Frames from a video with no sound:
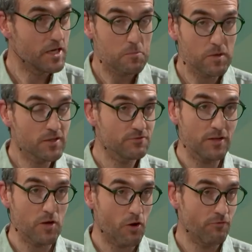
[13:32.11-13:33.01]
Because
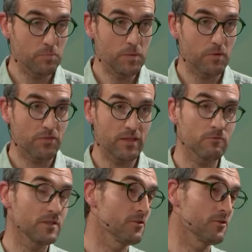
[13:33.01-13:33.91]
very often people think
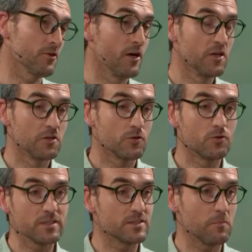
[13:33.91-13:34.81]
when you're
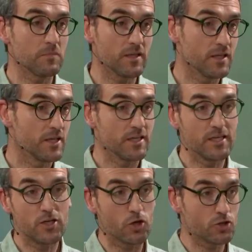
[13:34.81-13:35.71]
doing something
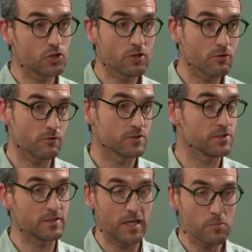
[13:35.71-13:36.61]
ecological or
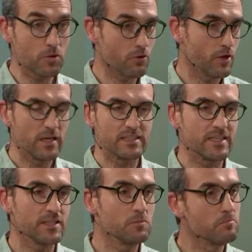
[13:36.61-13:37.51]
sustainable, or
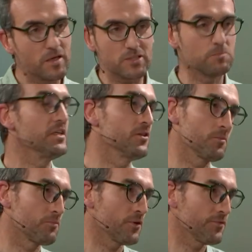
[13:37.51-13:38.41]
then you must be a
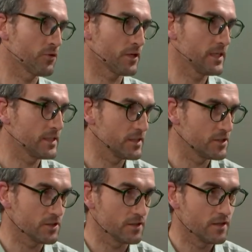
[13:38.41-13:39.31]
non-profit
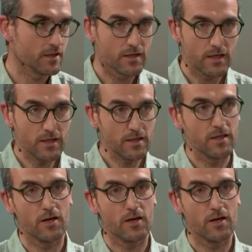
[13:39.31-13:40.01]
organization. Mm -hmm. huh?